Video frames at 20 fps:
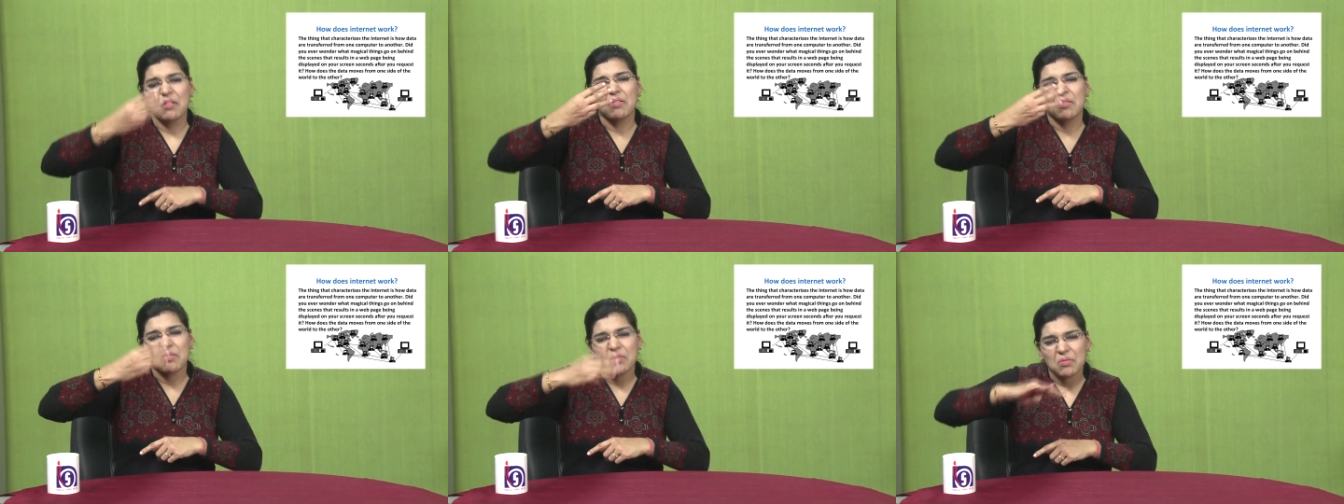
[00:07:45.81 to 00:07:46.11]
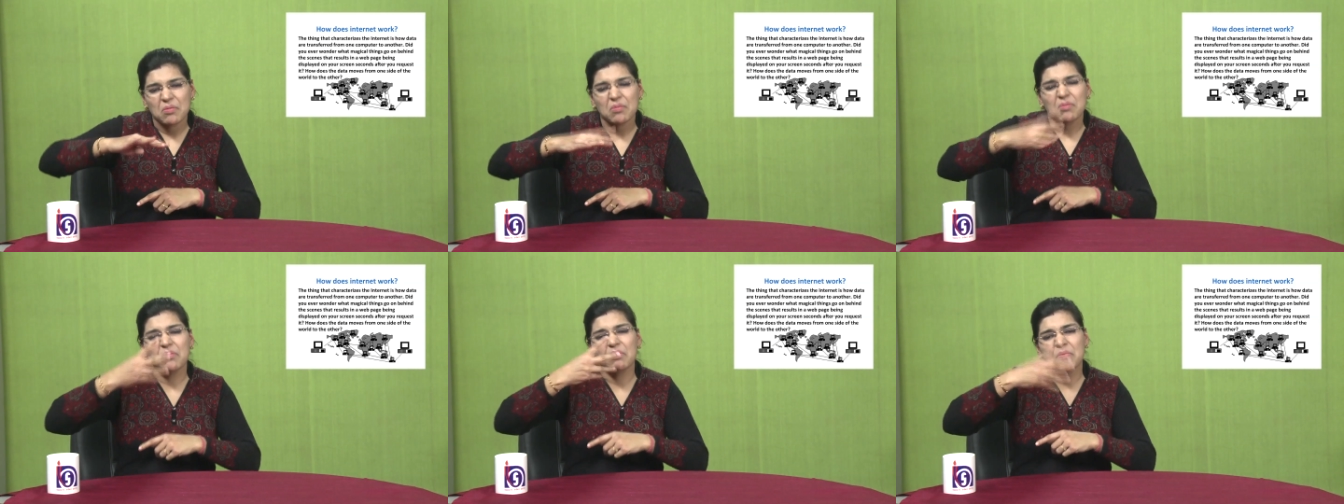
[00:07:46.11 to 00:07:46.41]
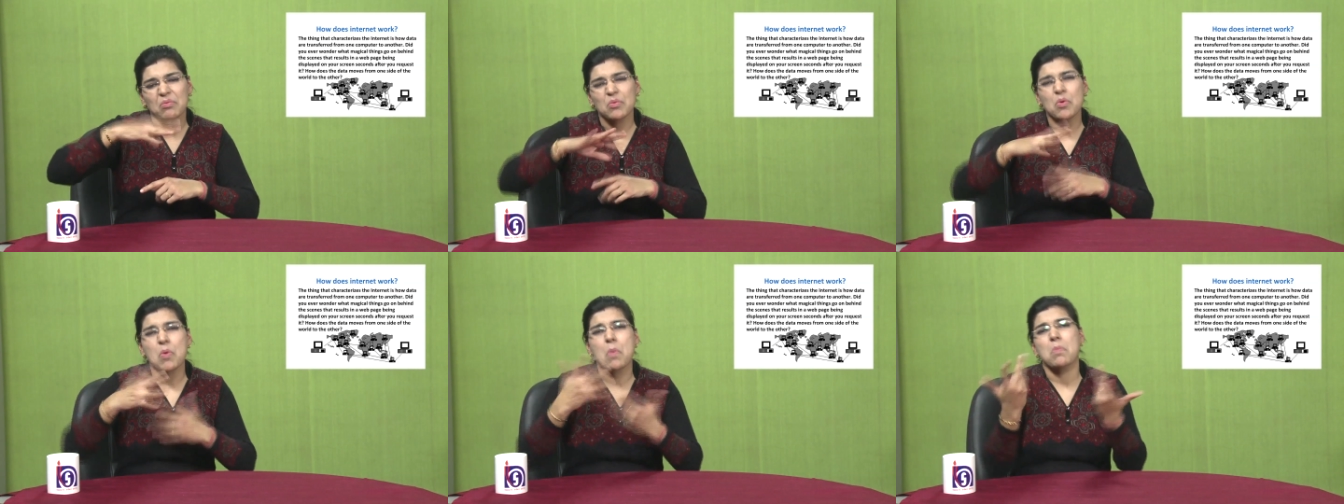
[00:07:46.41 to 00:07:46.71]
Does the
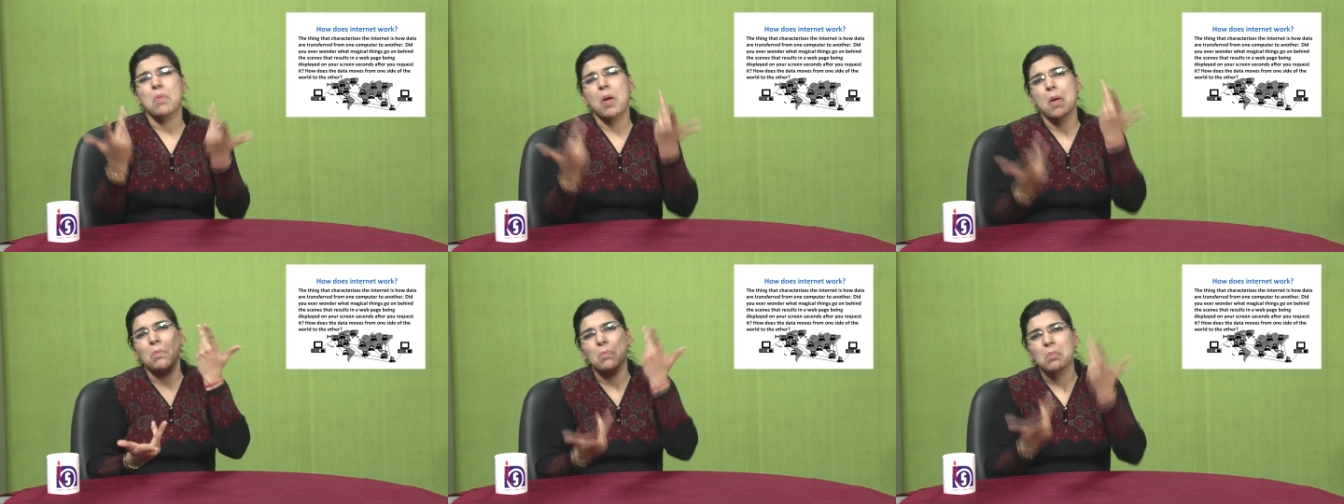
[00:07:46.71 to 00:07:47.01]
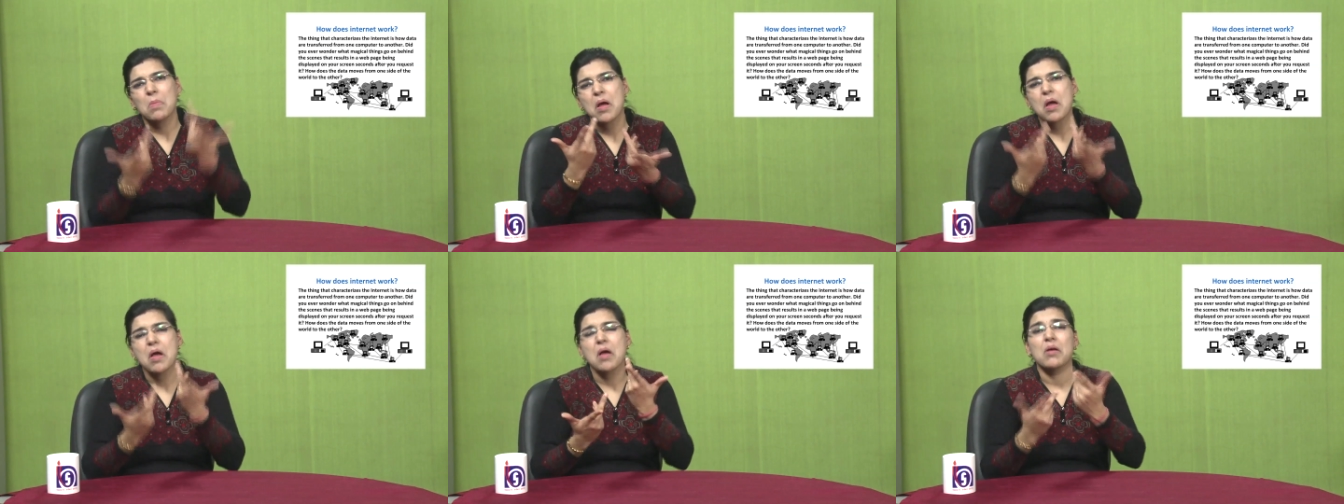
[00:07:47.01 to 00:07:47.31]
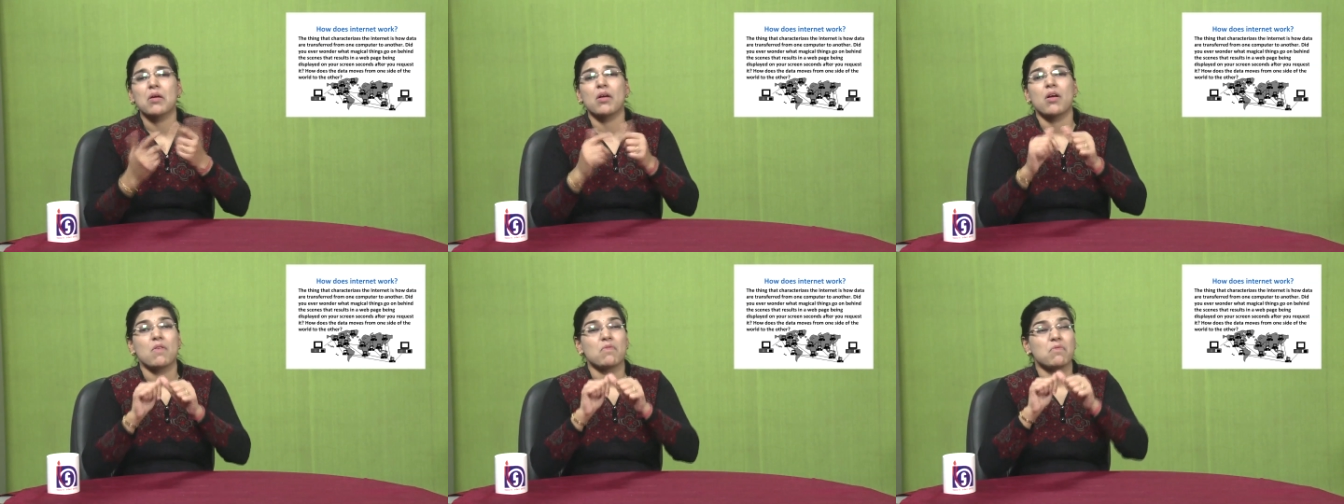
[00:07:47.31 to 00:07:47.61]
data move from one
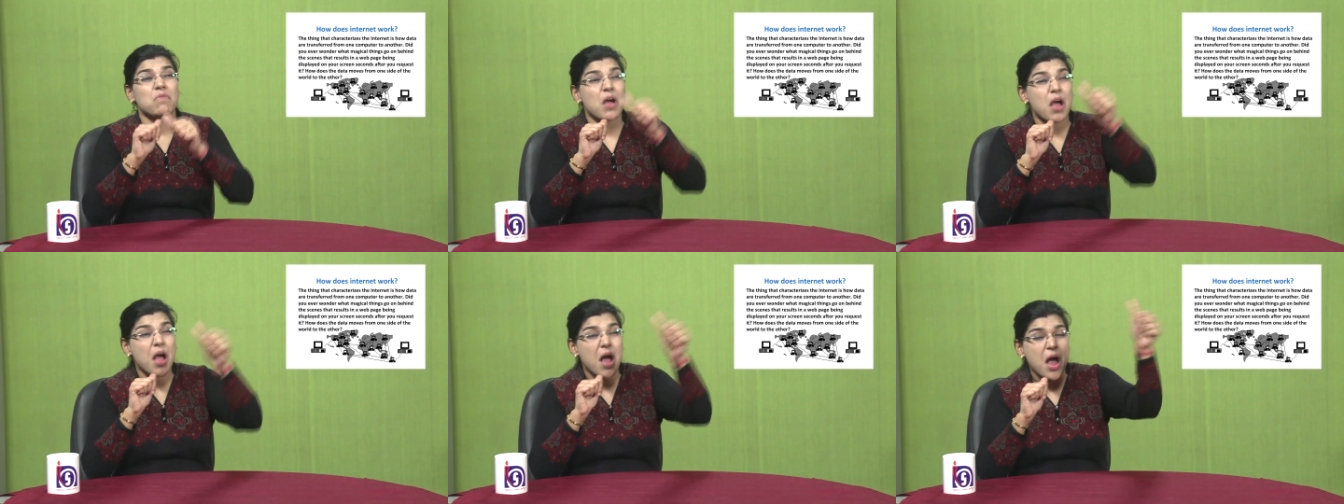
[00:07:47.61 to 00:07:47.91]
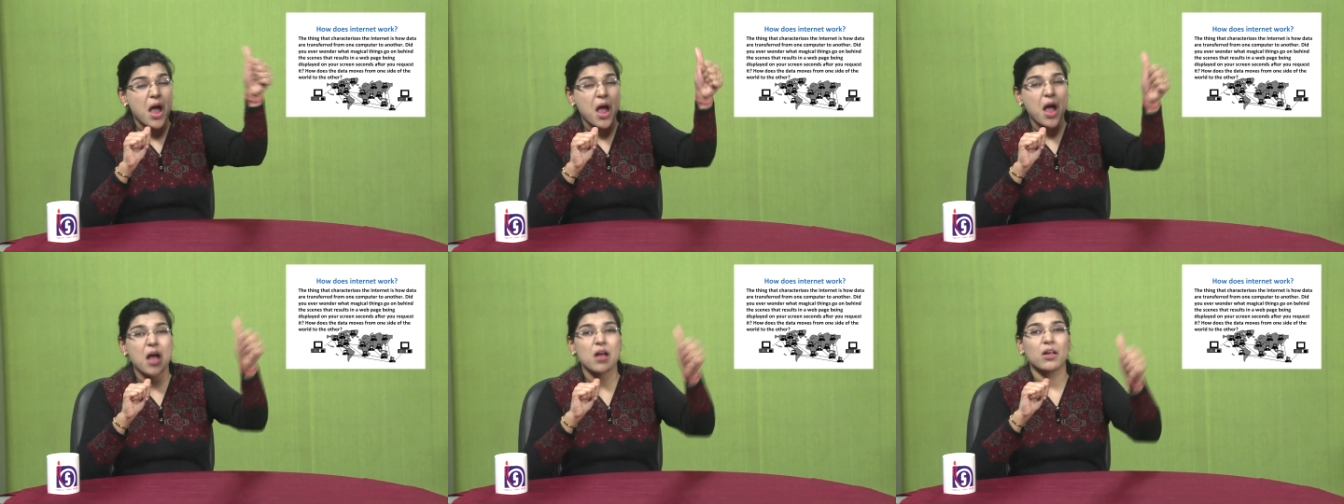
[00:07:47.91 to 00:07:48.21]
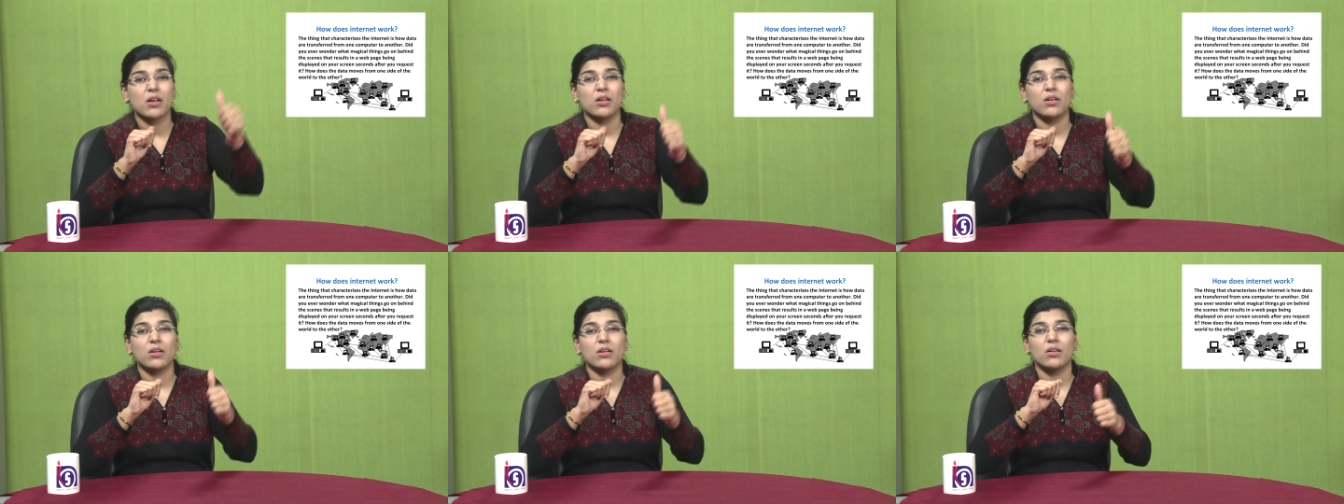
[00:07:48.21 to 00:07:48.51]
side of the
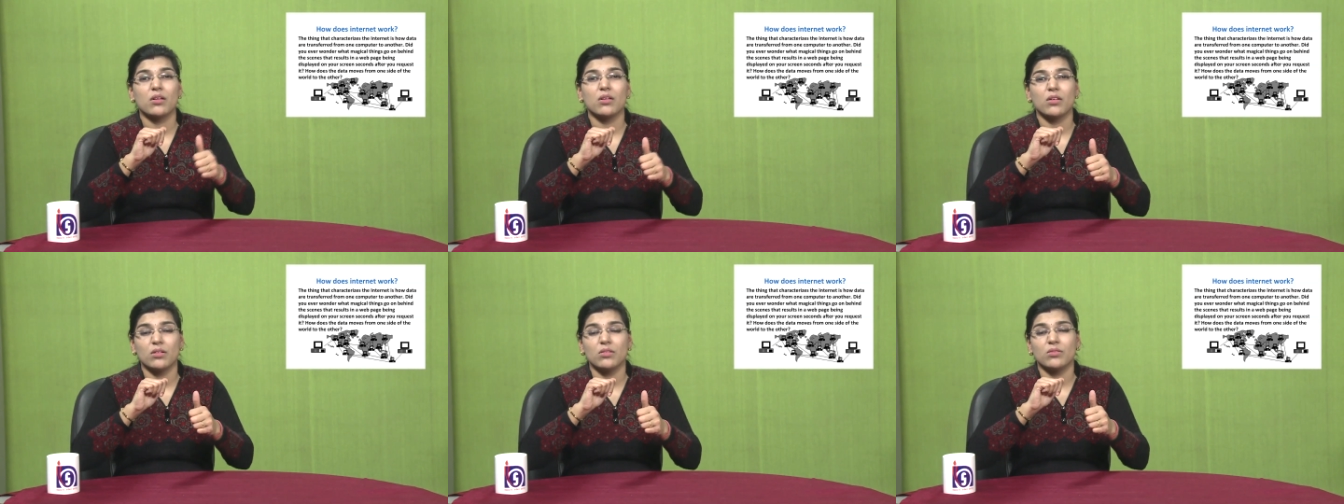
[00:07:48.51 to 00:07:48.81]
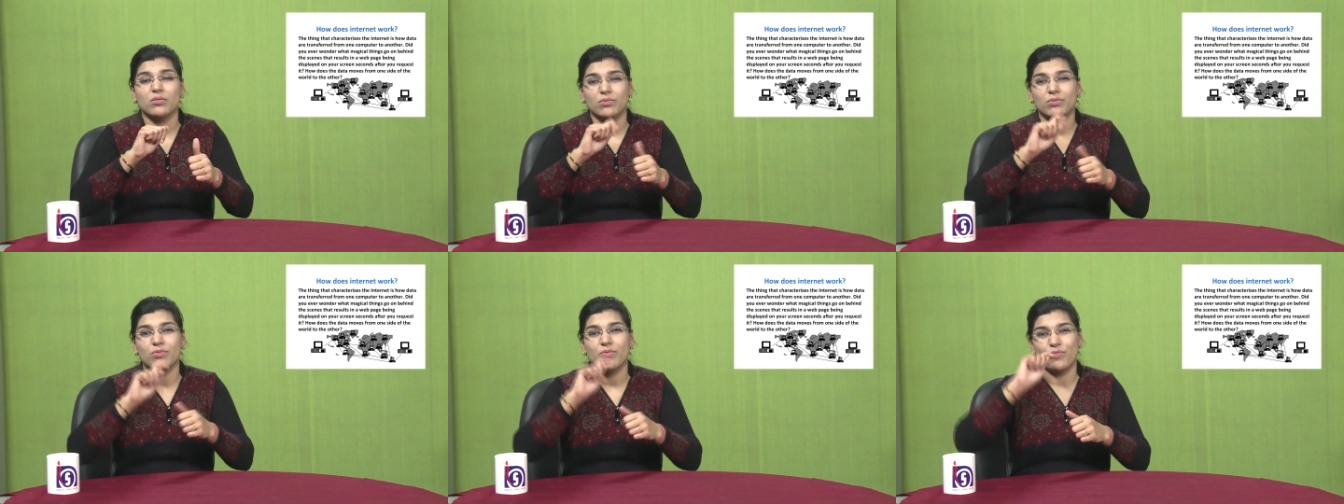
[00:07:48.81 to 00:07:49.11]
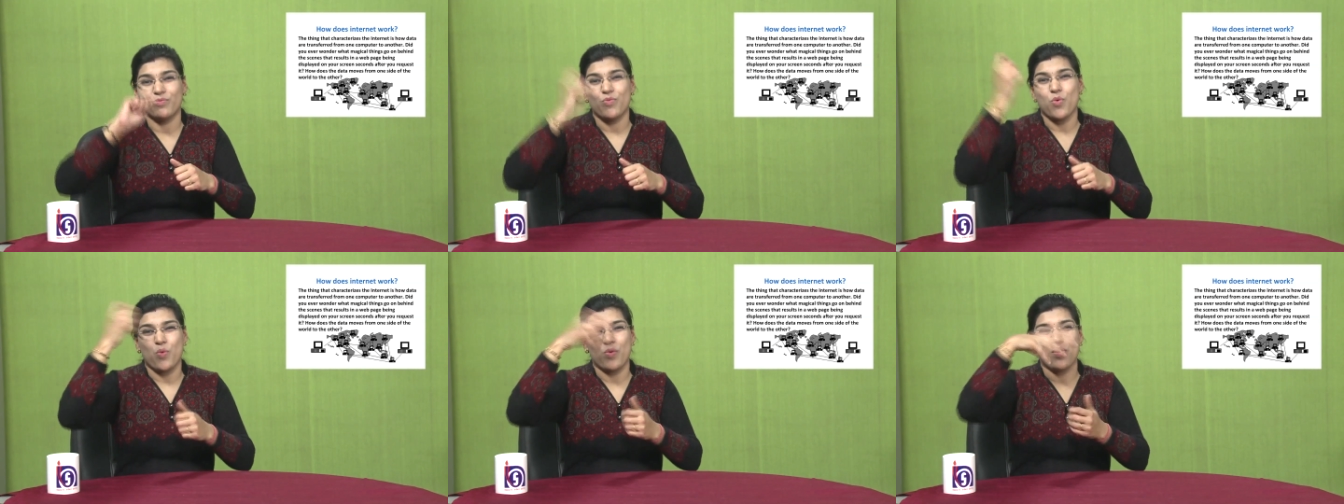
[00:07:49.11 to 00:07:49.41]
world to
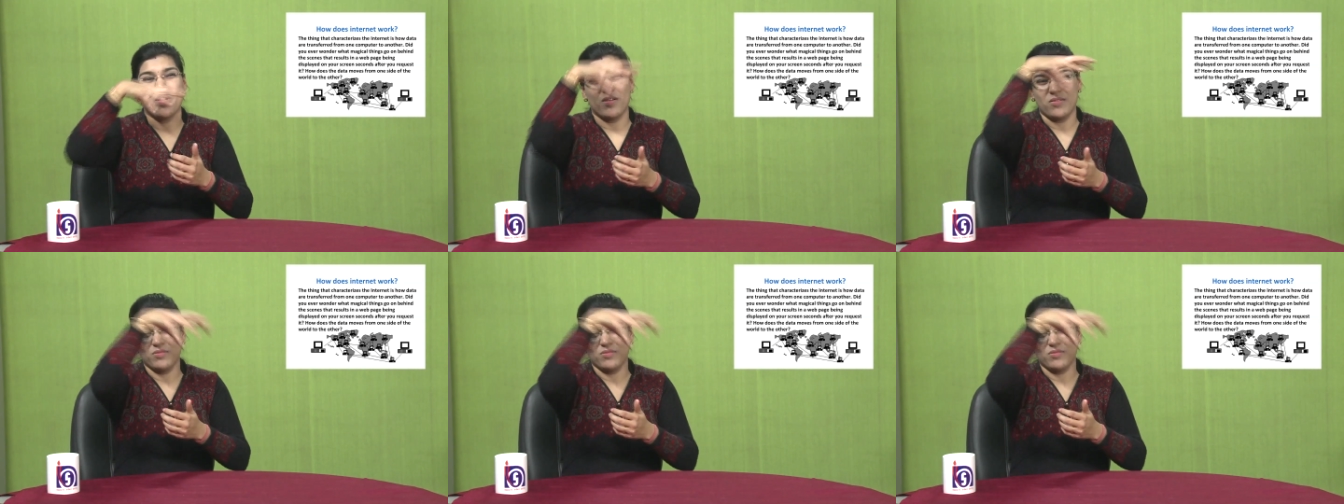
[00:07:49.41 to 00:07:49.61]
another?